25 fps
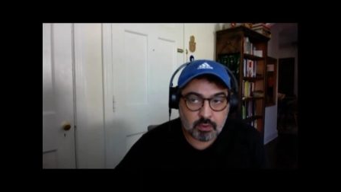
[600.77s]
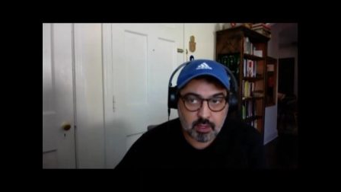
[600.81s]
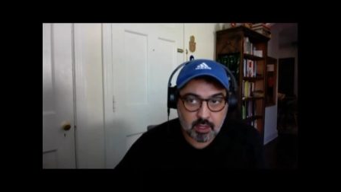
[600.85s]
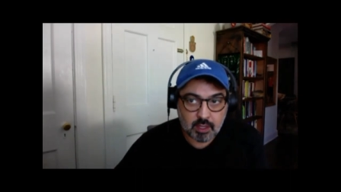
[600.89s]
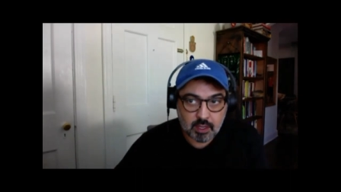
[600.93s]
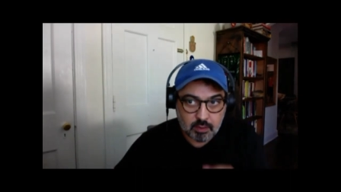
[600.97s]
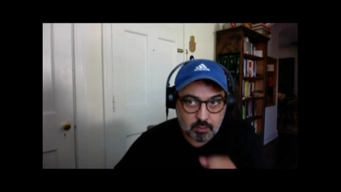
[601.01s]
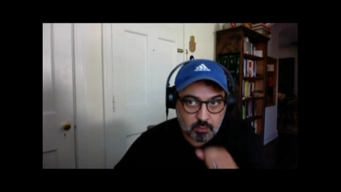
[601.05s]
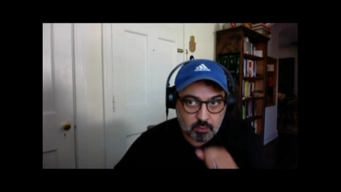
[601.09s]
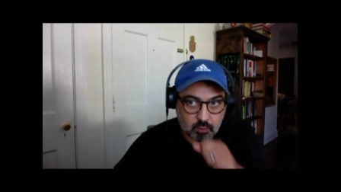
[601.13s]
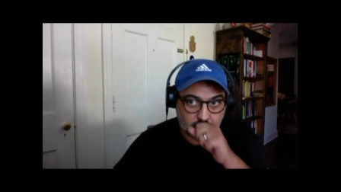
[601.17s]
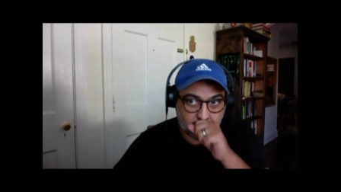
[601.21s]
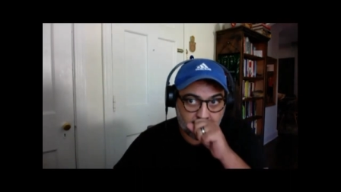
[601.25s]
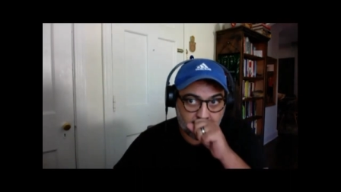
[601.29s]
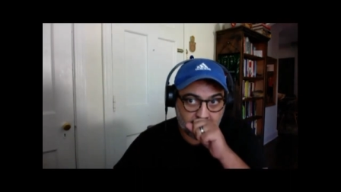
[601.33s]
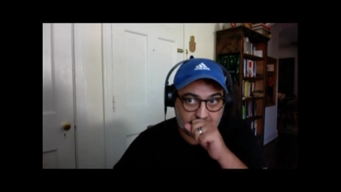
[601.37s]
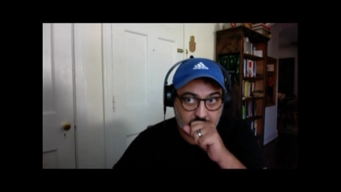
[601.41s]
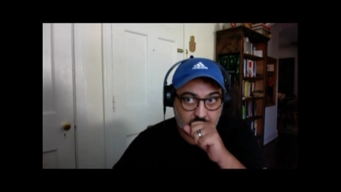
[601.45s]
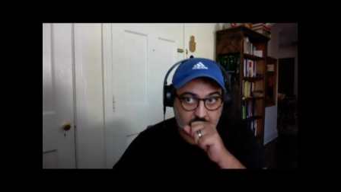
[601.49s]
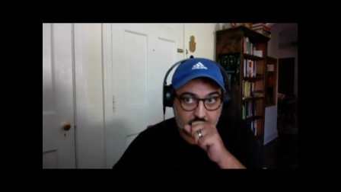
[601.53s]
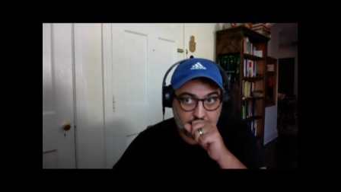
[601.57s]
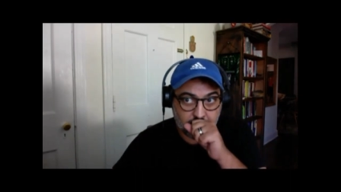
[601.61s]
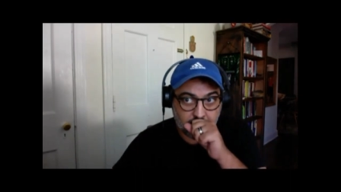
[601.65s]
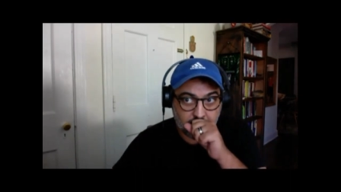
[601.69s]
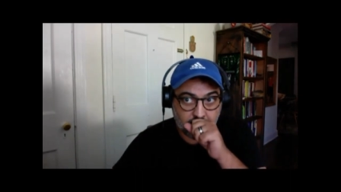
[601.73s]
the
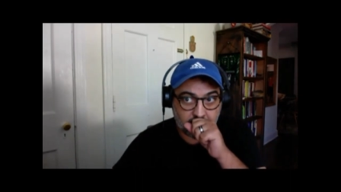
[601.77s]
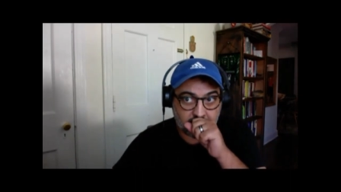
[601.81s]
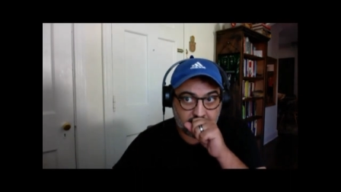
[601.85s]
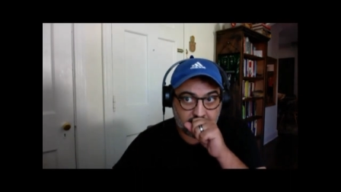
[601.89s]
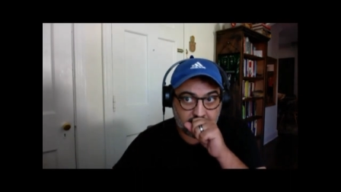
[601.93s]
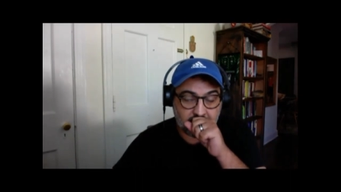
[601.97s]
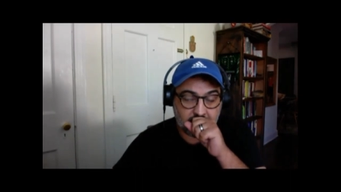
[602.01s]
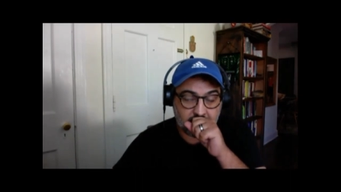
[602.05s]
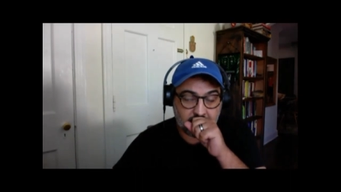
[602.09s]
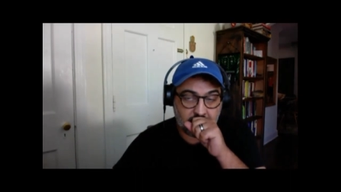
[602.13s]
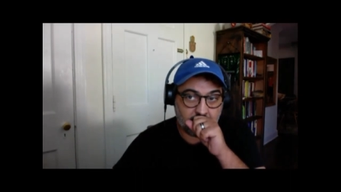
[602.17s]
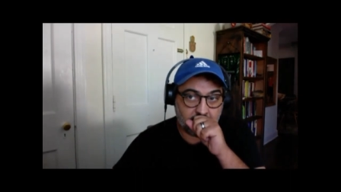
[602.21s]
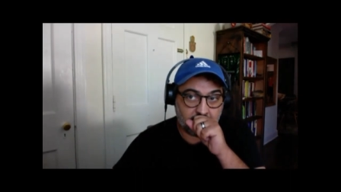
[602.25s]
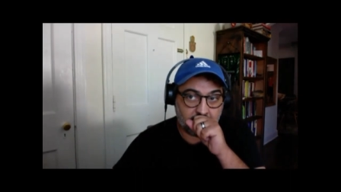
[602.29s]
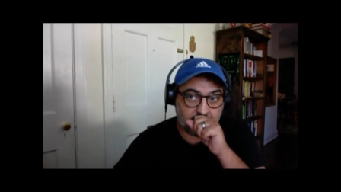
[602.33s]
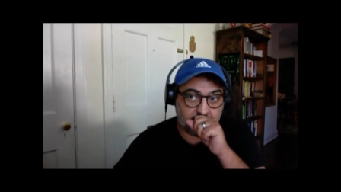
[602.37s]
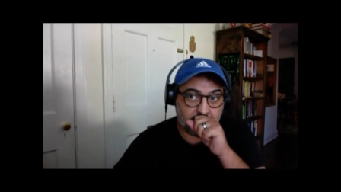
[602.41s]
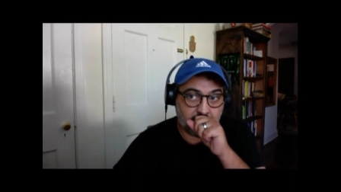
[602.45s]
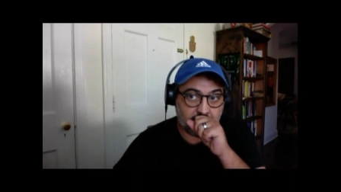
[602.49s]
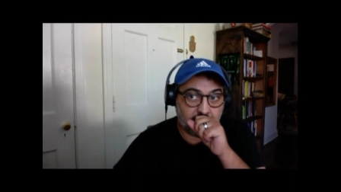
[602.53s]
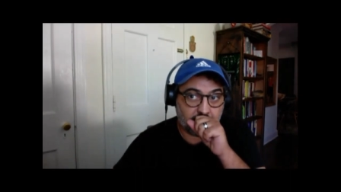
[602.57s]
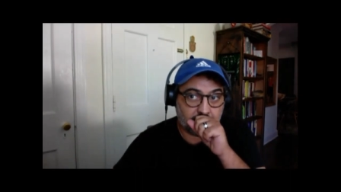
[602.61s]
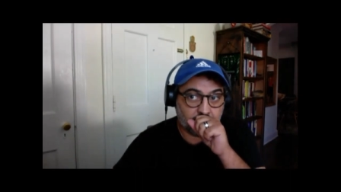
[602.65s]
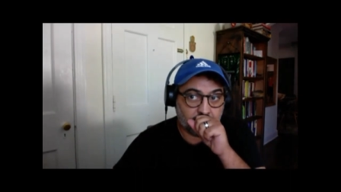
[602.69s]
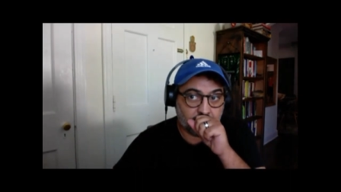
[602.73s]
Democratic Party here
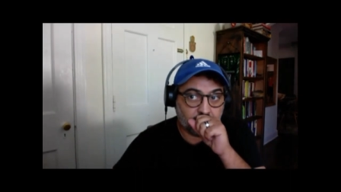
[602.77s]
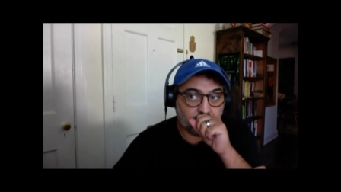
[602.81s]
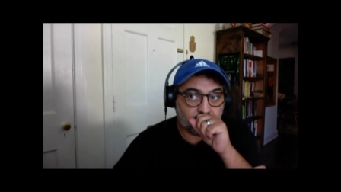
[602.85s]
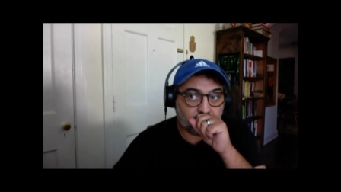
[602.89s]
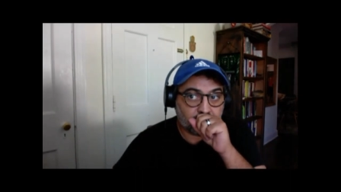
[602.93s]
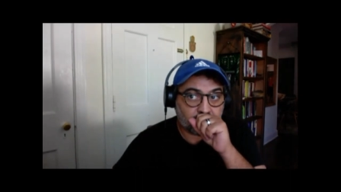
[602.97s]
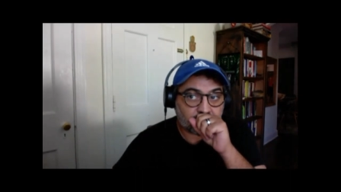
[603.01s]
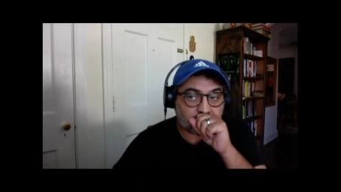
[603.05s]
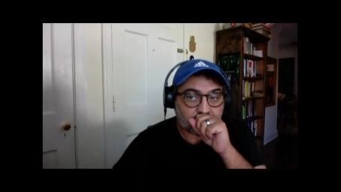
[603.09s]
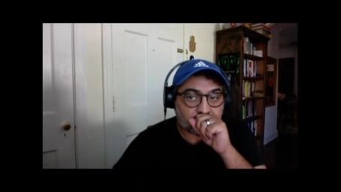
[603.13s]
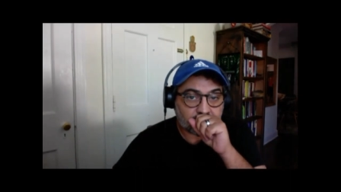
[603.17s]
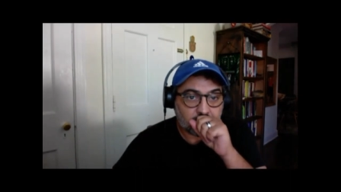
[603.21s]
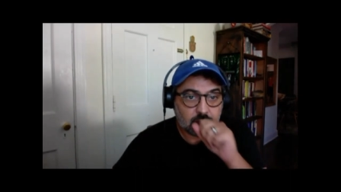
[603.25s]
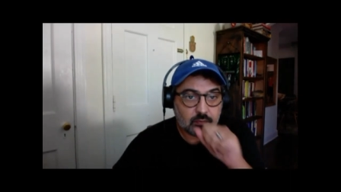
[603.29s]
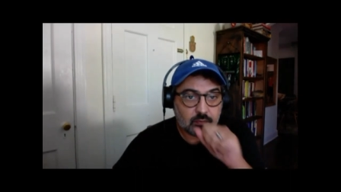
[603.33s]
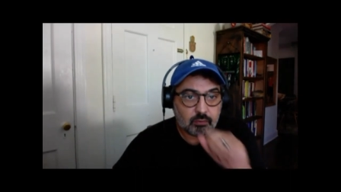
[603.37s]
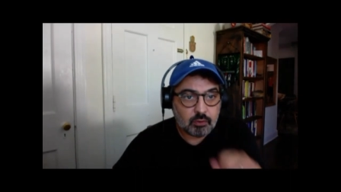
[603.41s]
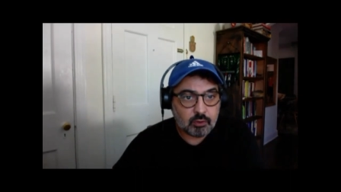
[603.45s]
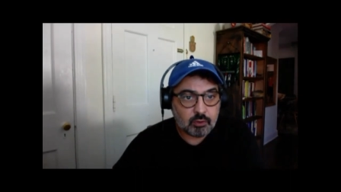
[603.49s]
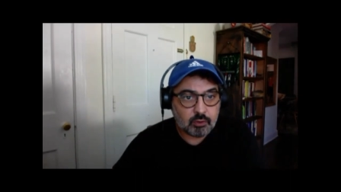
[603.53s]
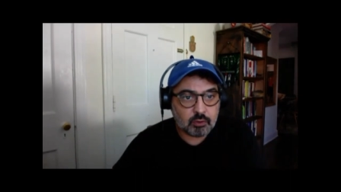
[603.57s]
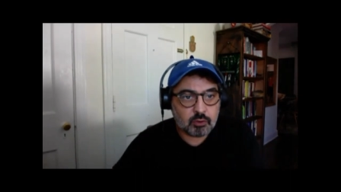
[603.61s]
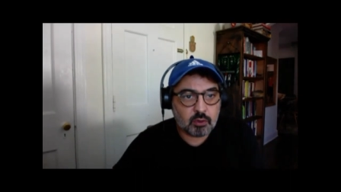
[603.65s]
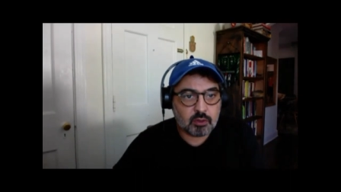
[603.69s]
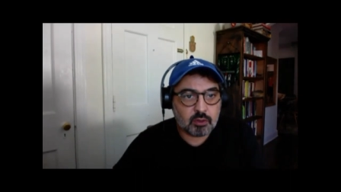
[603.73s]
that
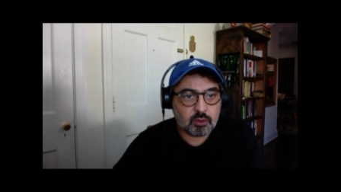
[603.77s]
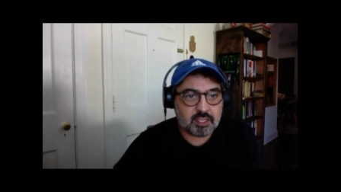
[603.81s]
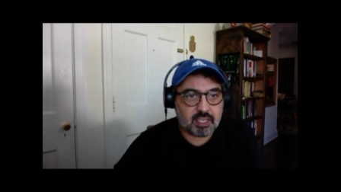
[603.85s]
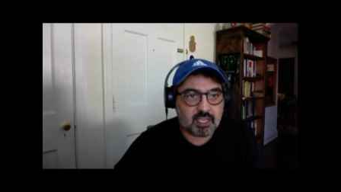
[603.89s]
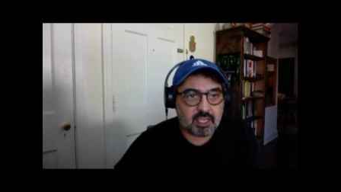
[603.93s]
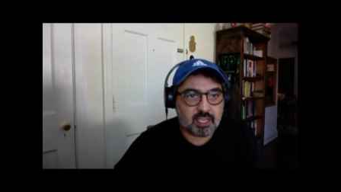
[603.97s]
Tulsi